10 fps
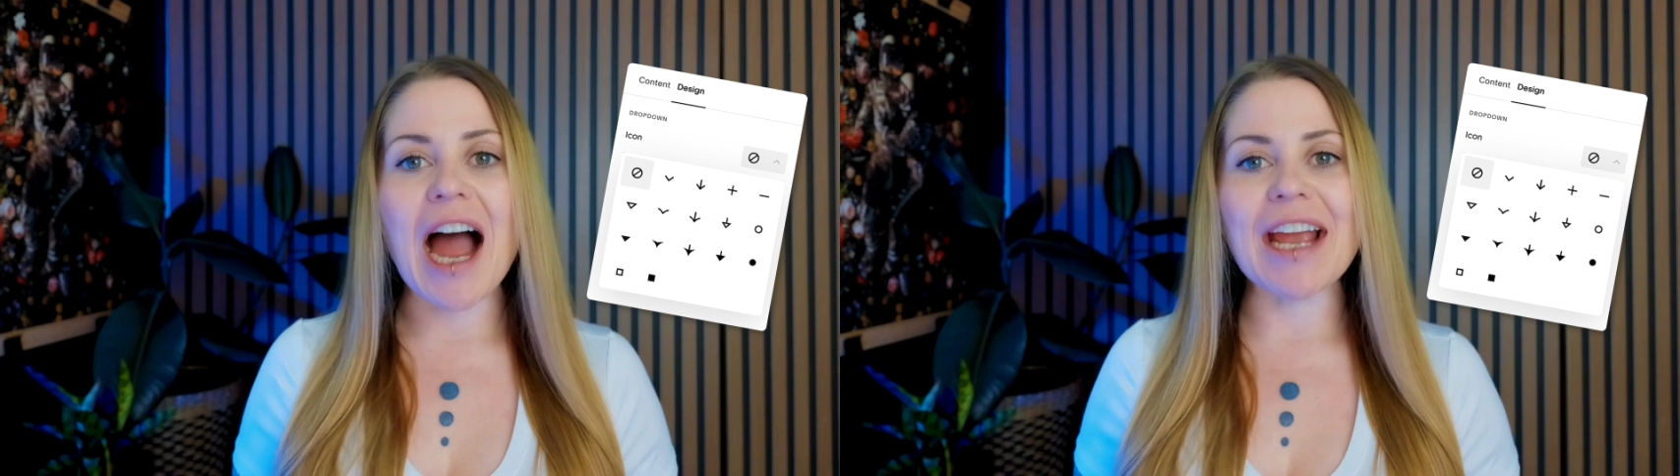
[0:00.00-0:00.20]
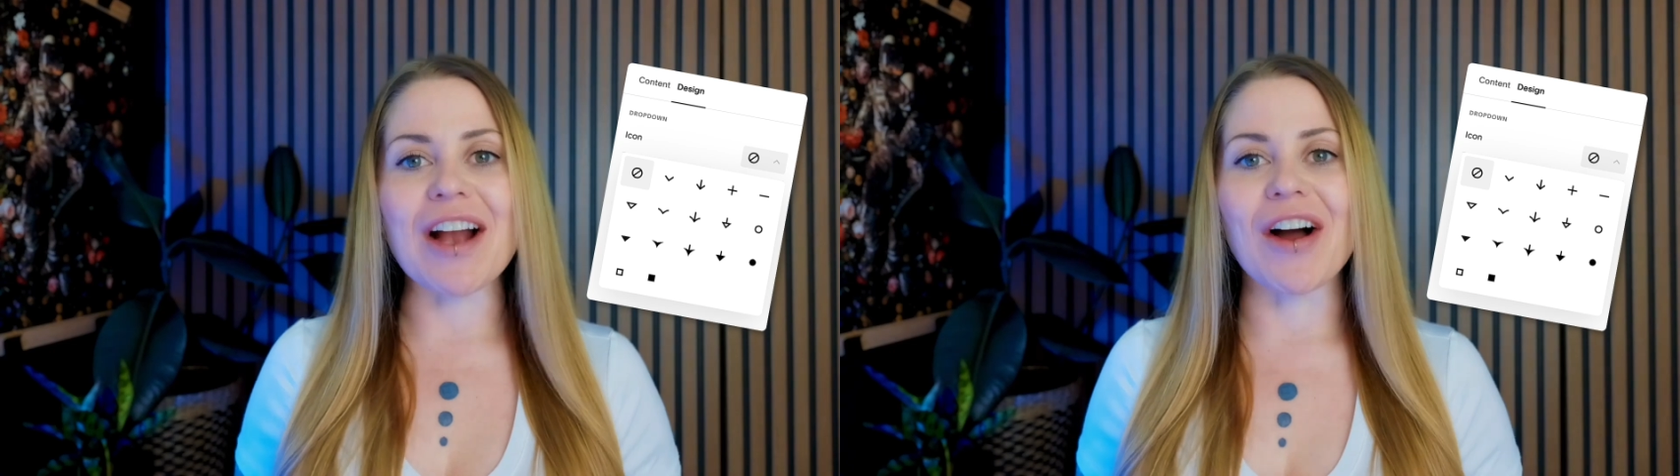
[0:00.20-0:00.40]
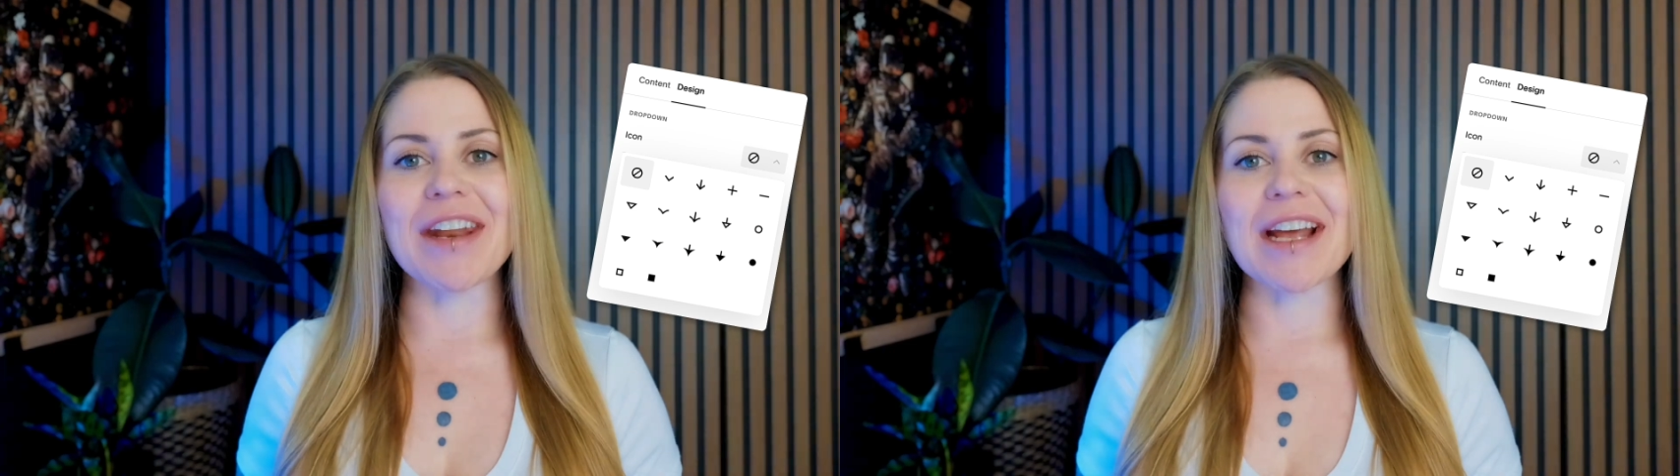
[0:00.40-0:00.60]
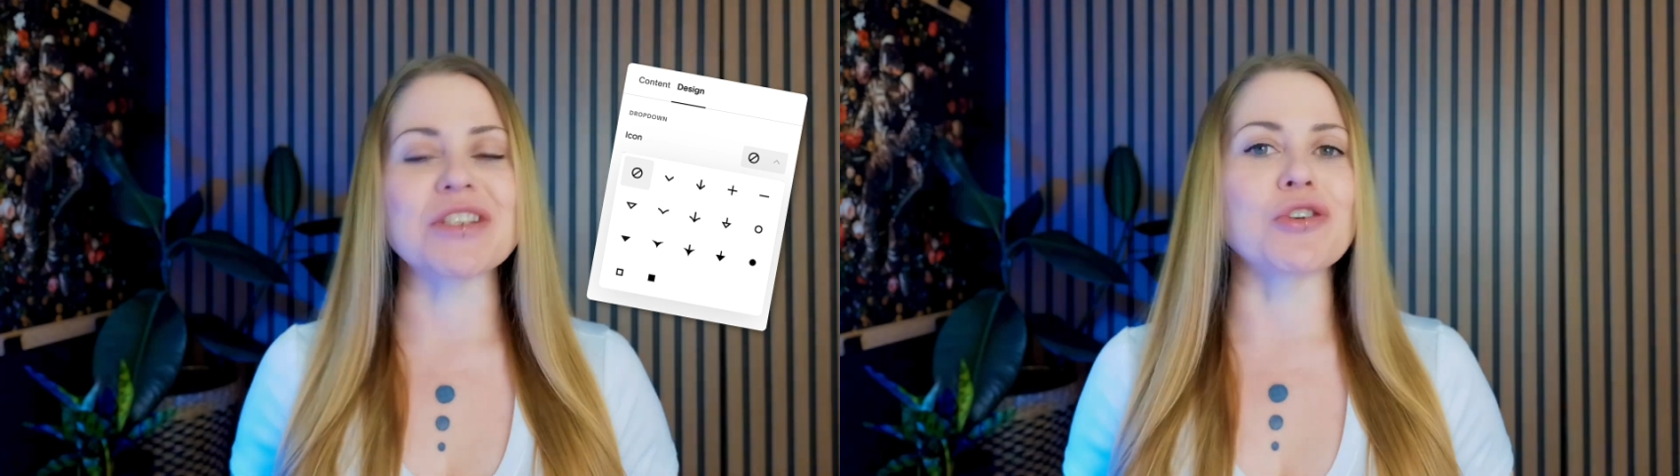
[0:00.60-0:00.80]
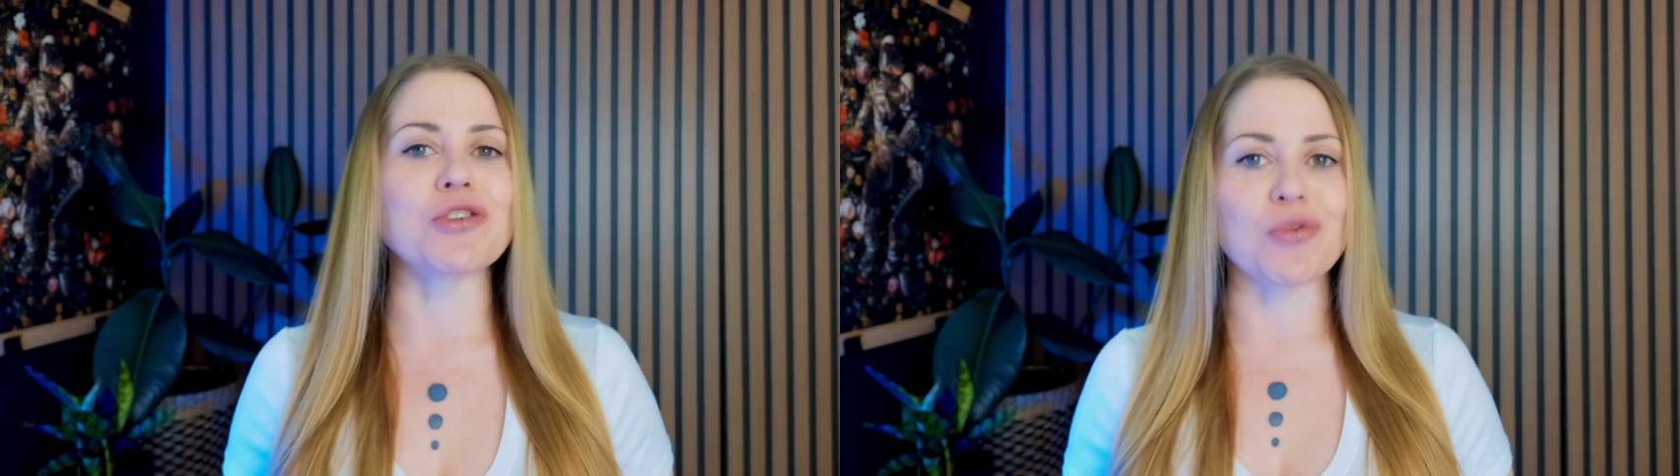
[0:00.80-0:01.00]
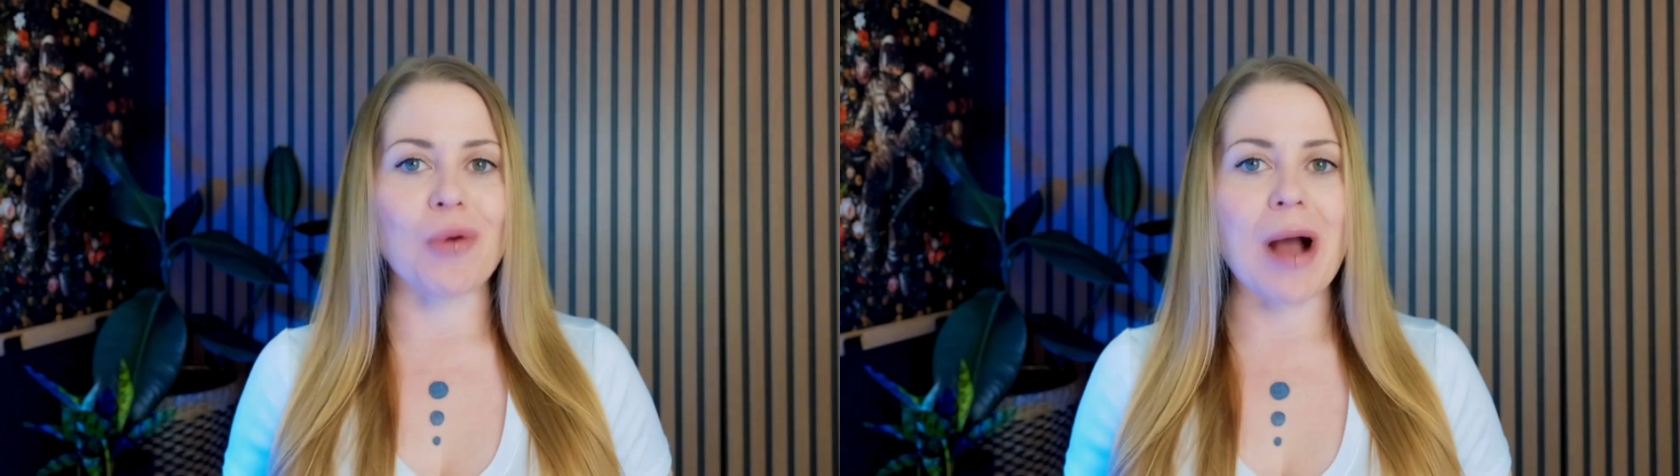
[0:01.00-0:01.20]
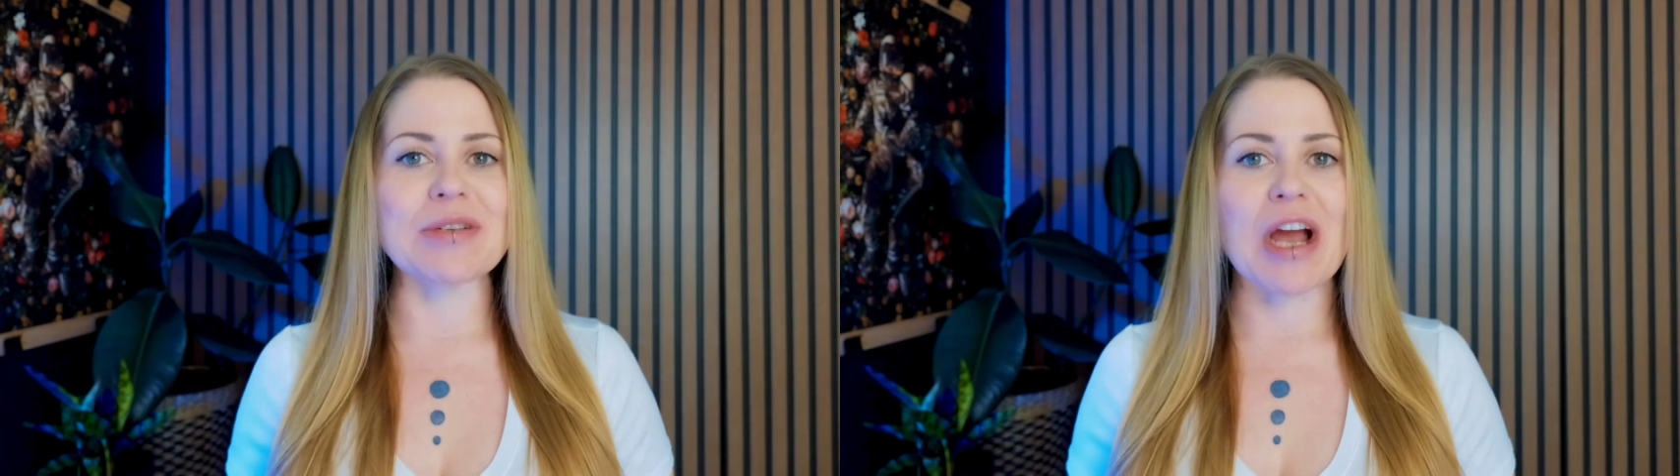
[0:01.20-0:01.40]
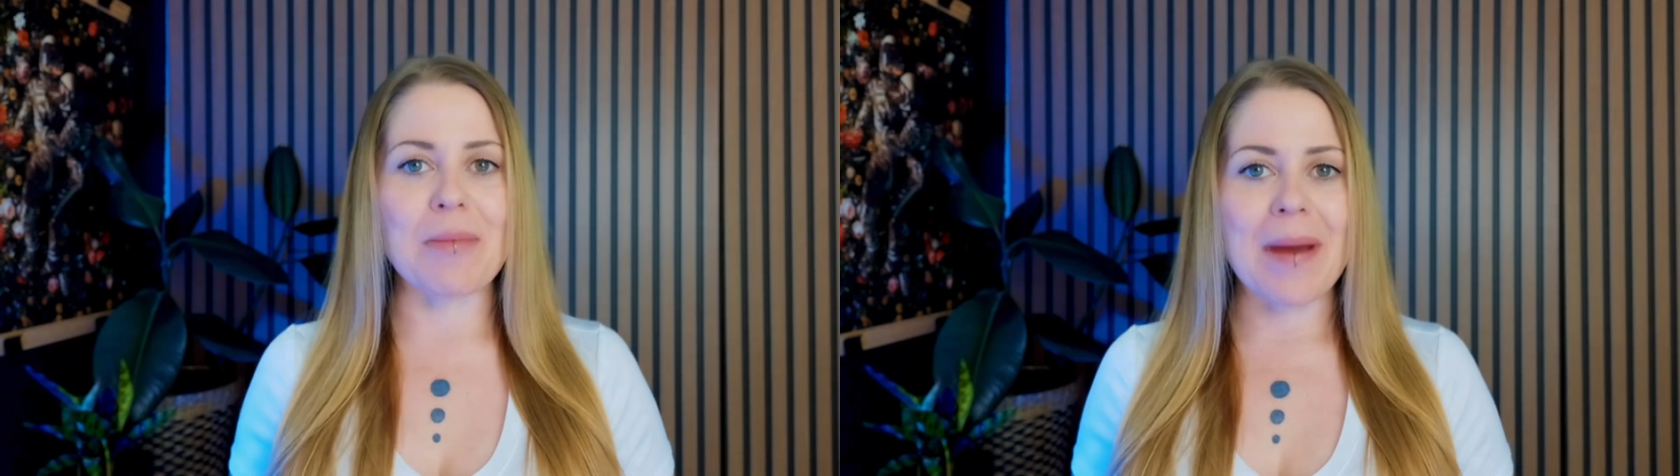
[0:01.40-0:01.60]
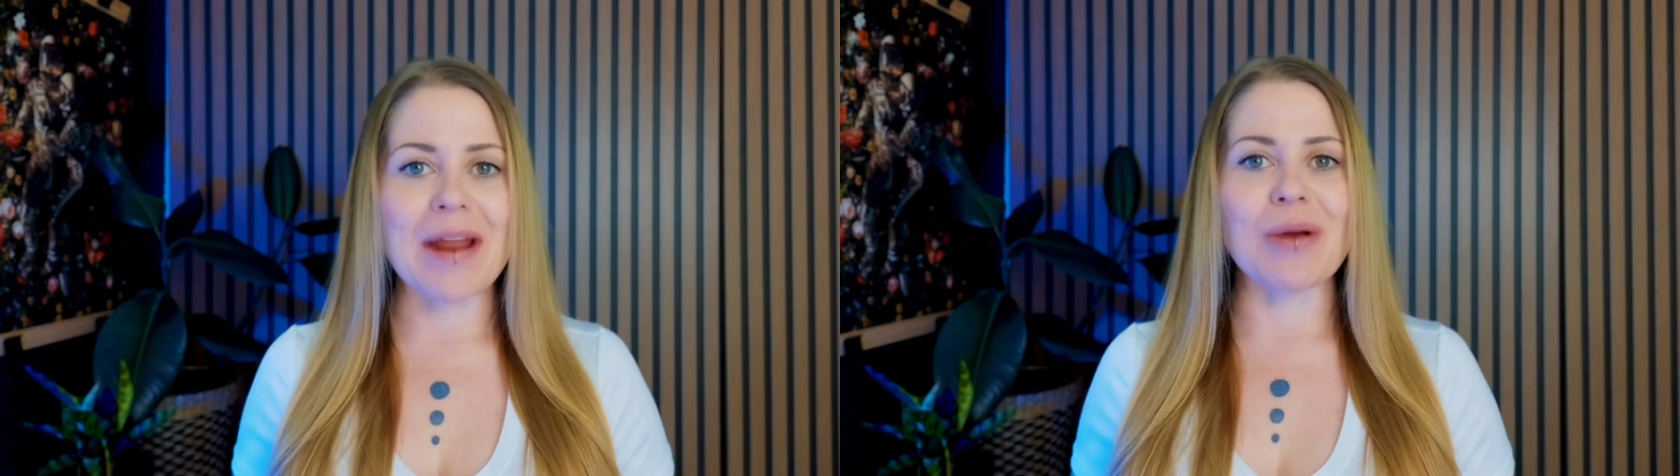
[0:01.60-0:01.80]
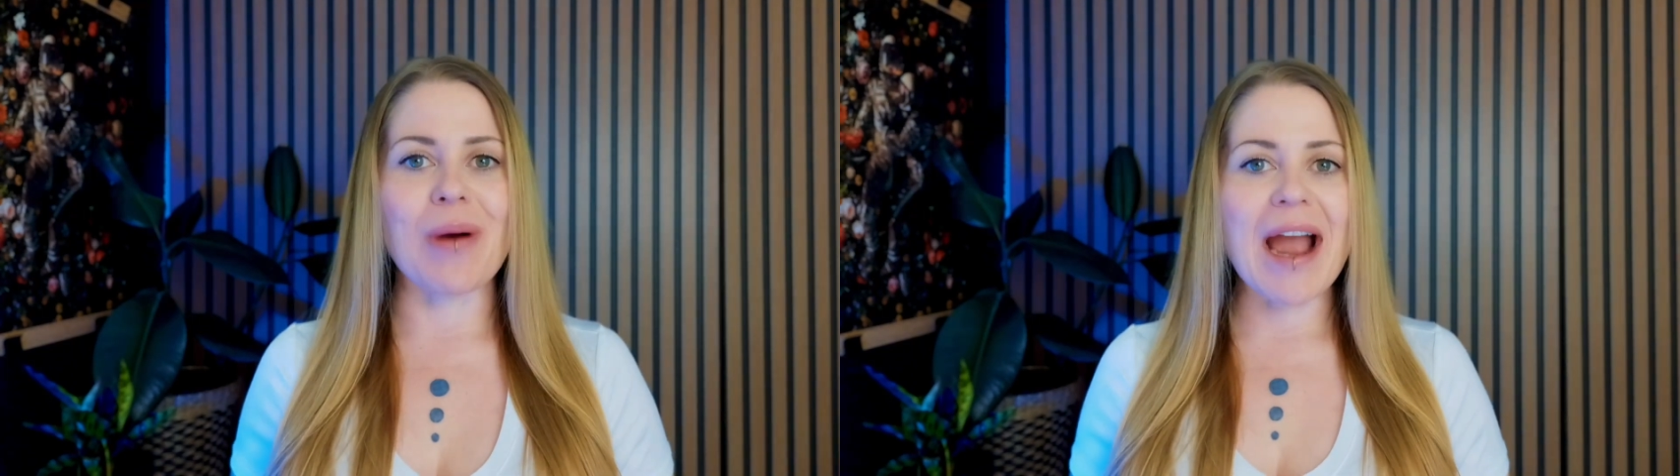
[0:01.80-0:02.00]
icon next to your drop-down
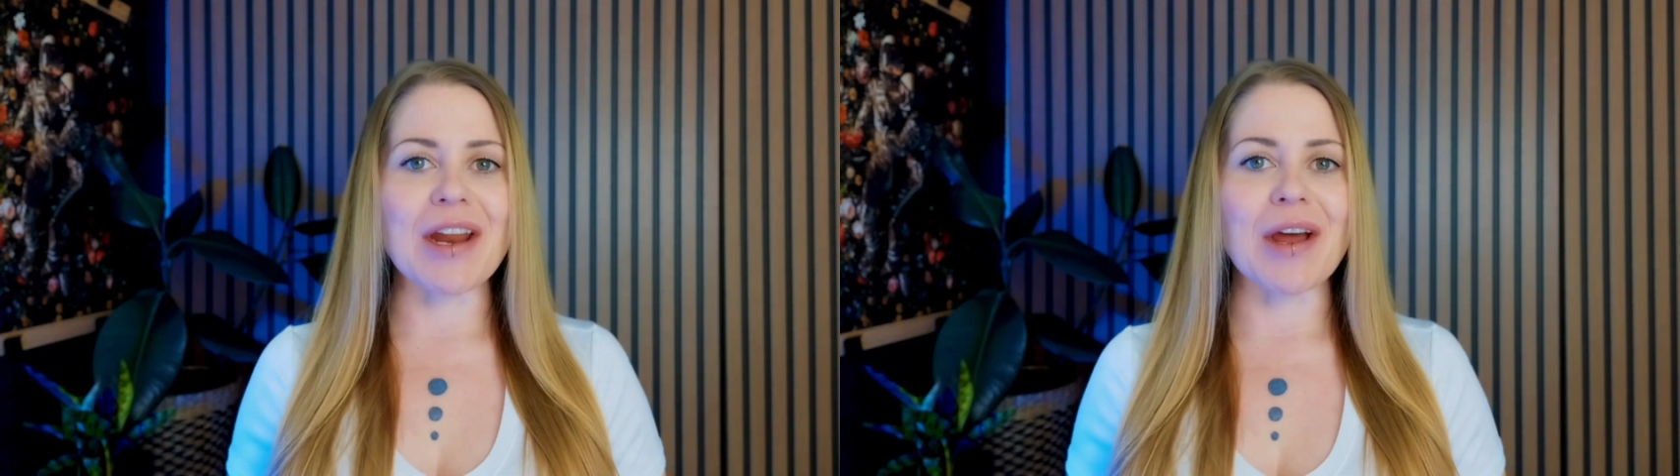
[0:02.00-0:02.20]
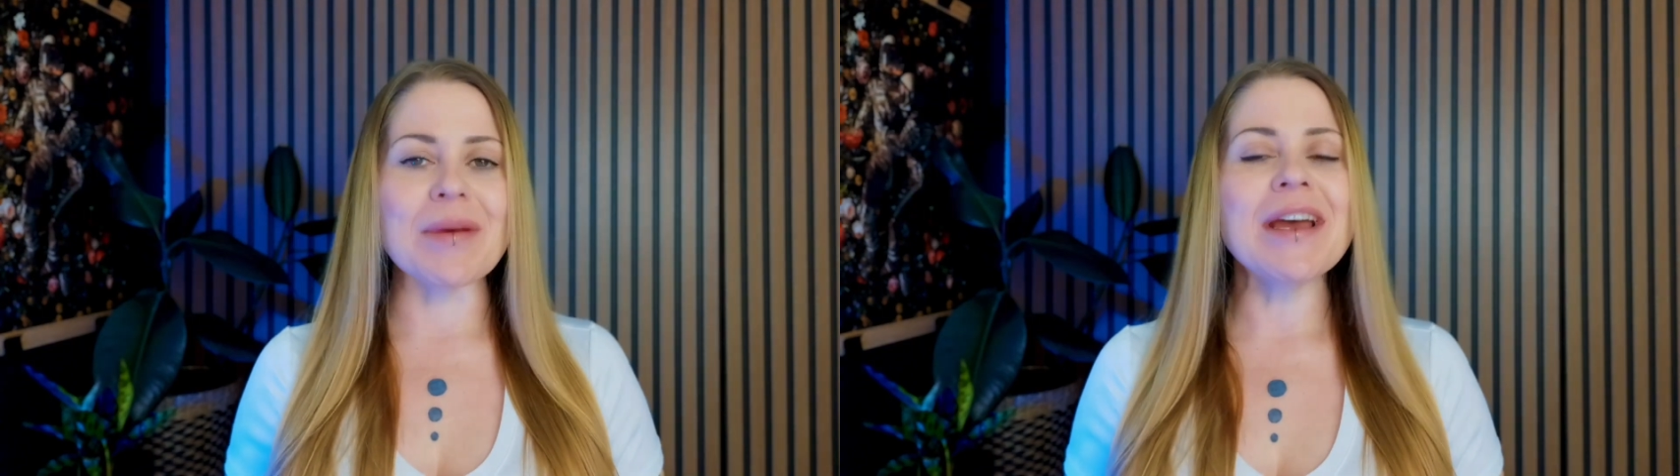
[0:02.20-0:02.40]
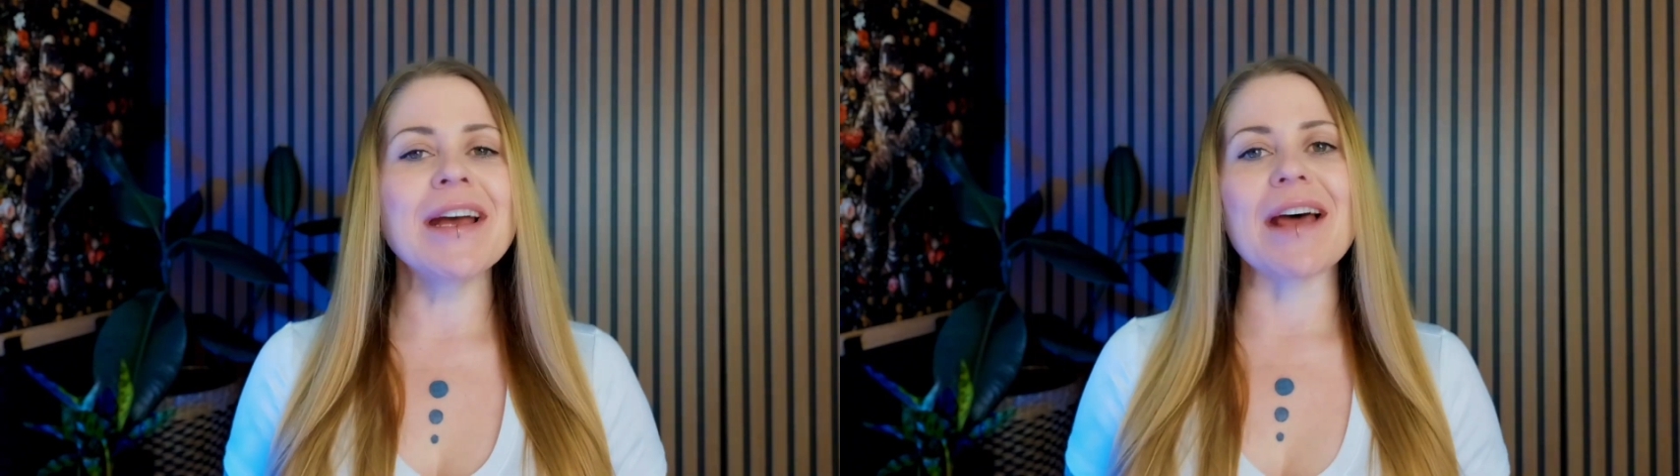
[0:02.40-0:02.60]
menu item.